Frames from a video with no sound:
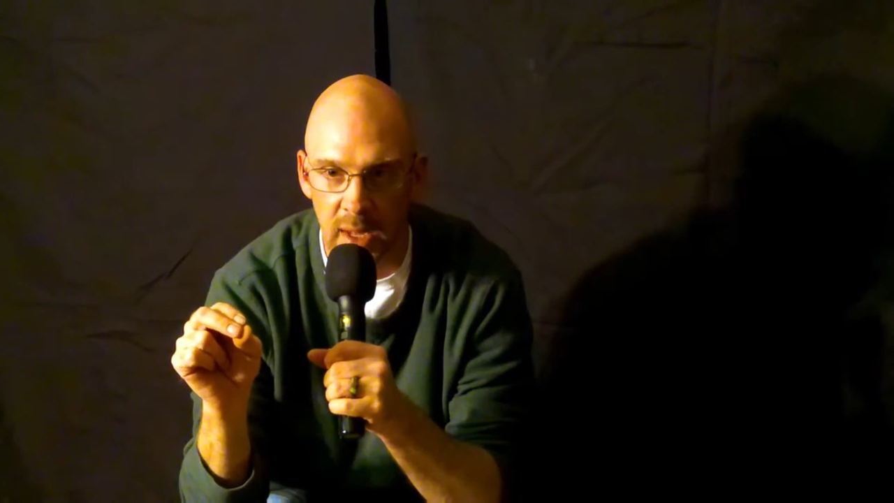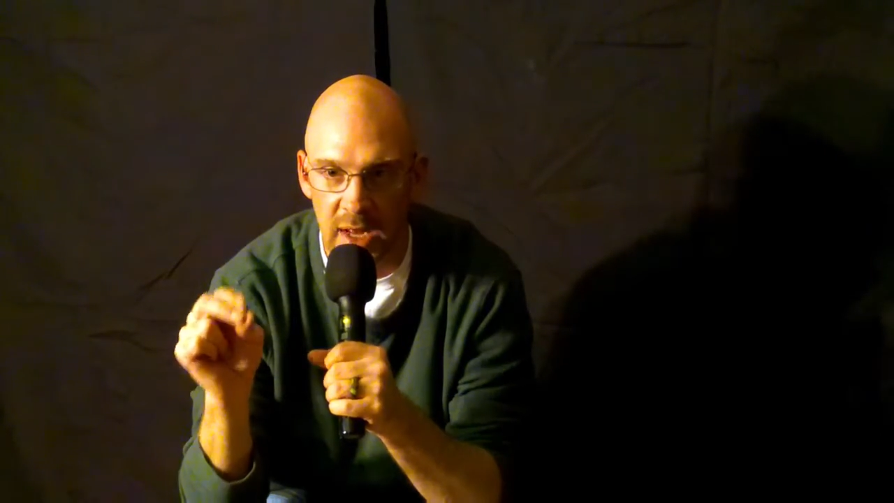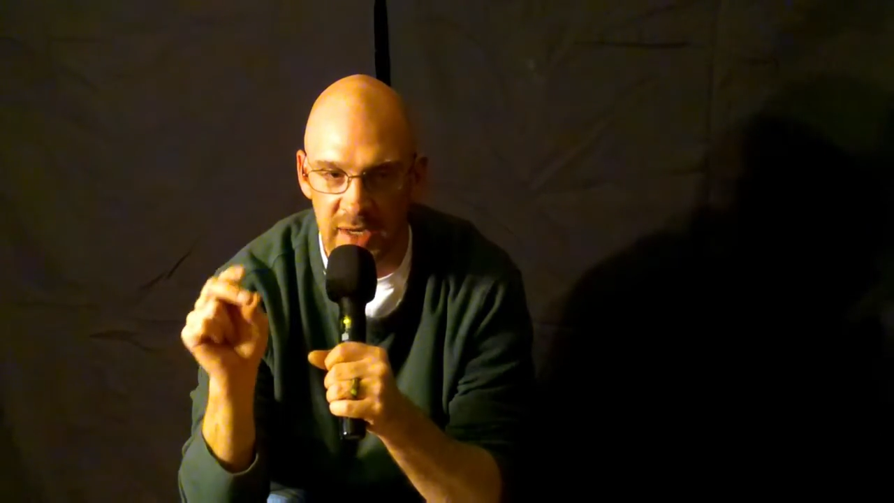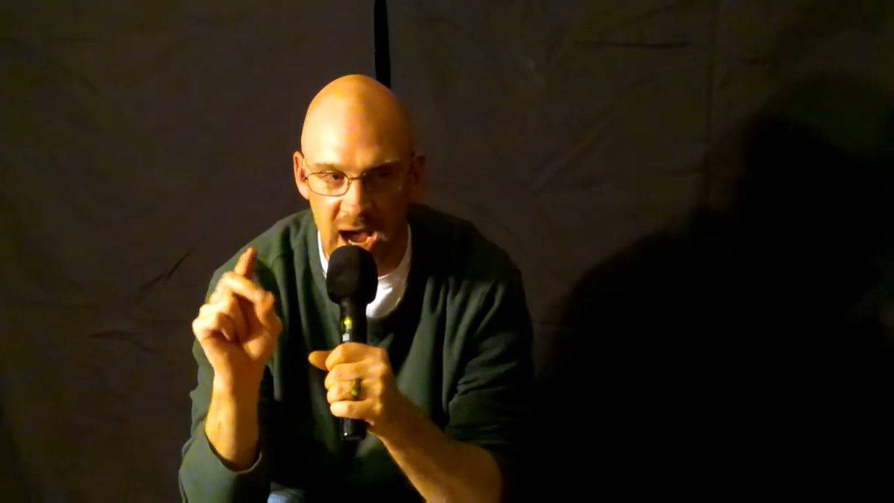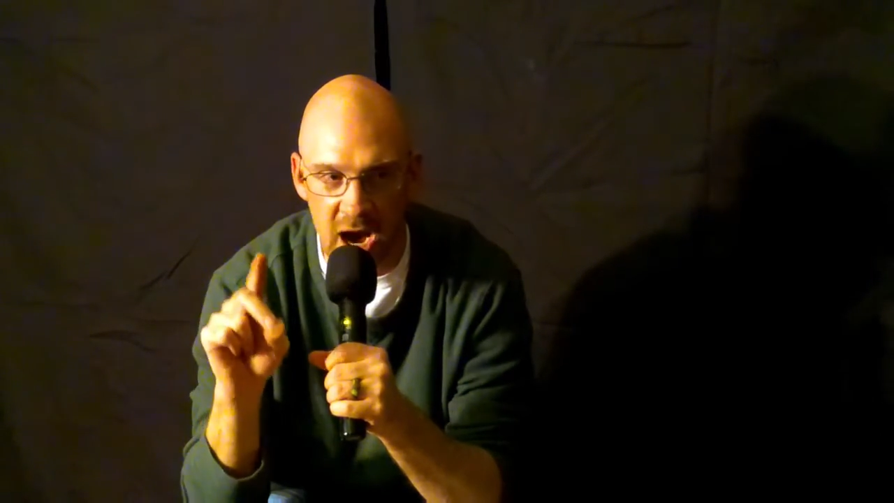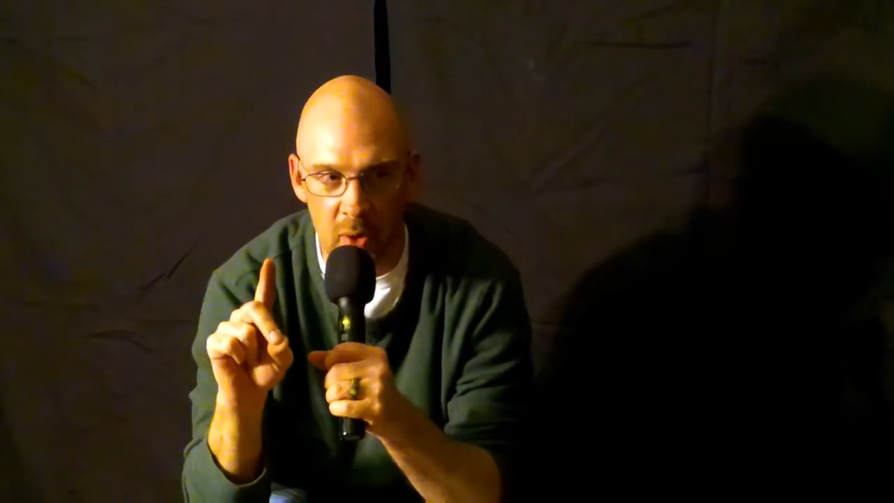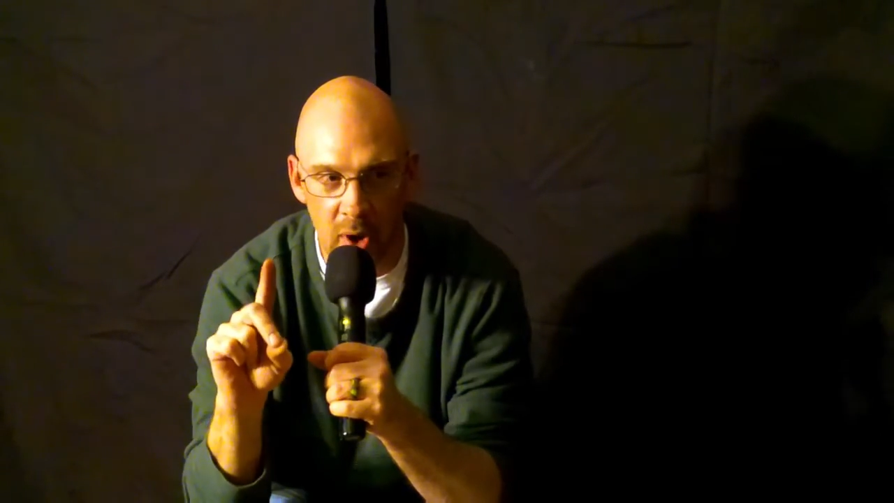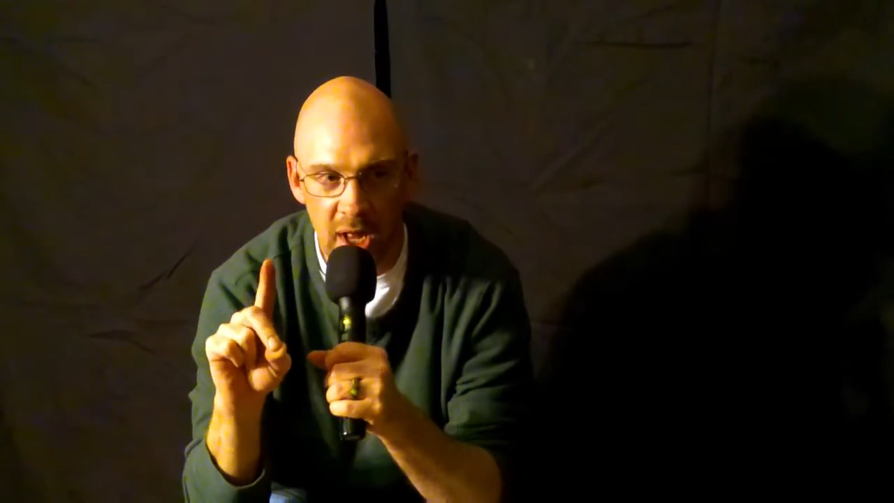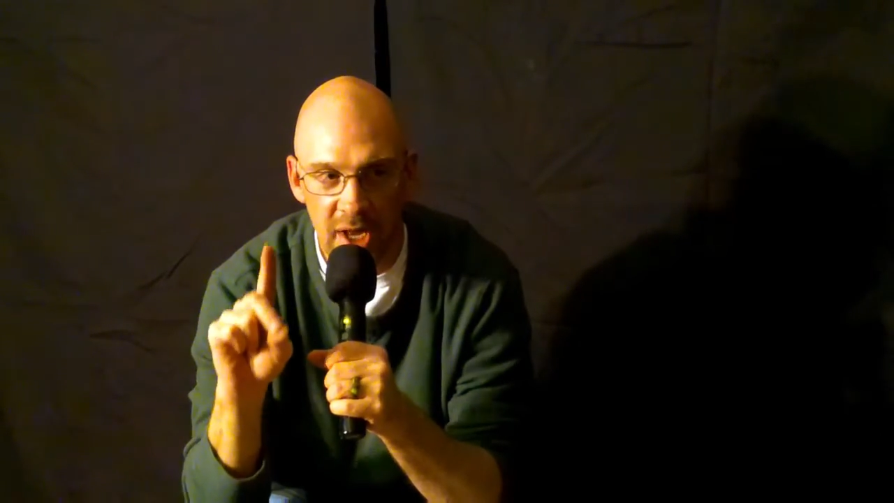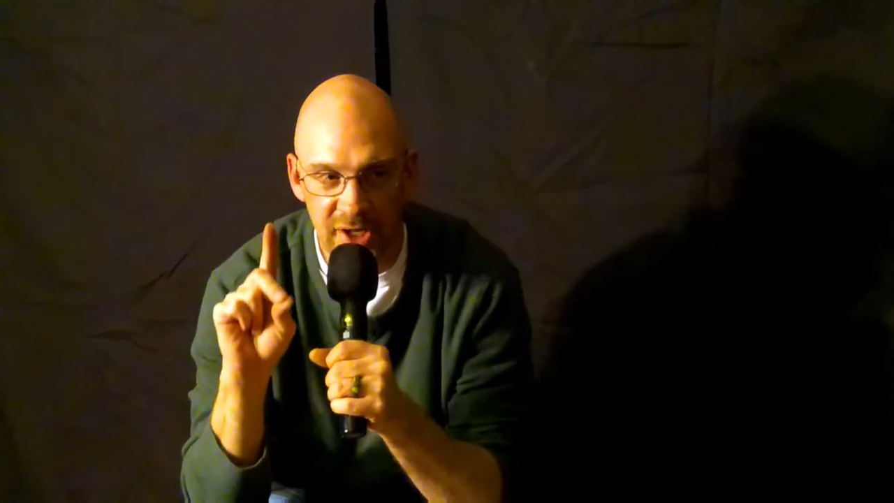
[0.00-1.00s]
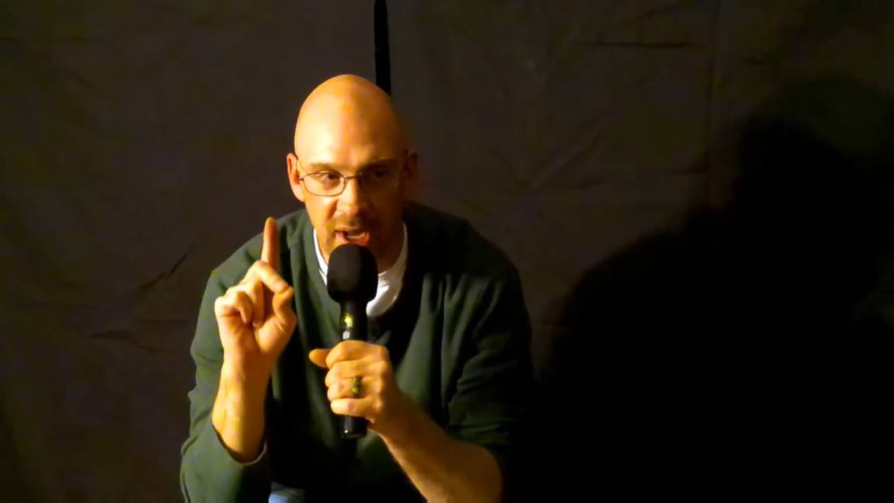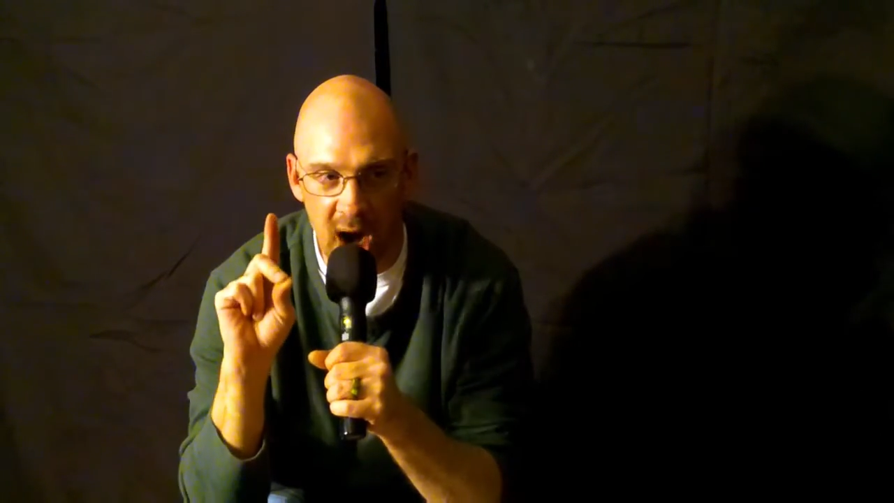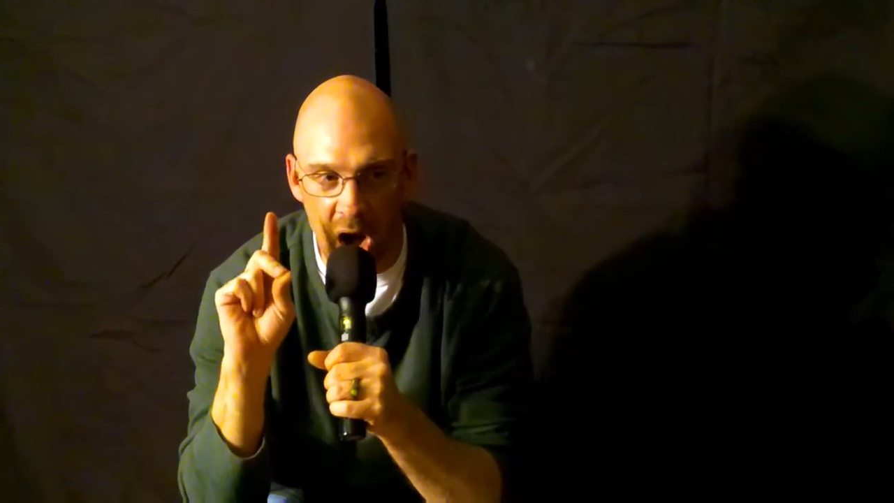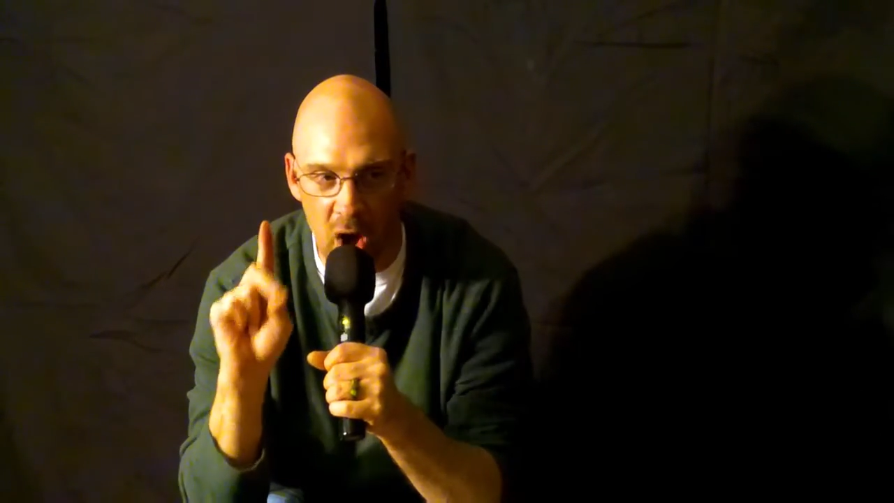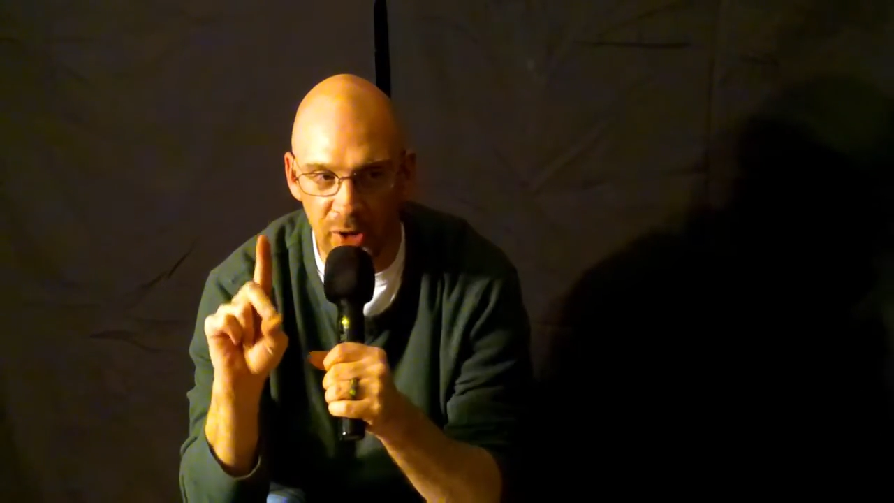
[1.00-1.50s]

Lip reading: Now, all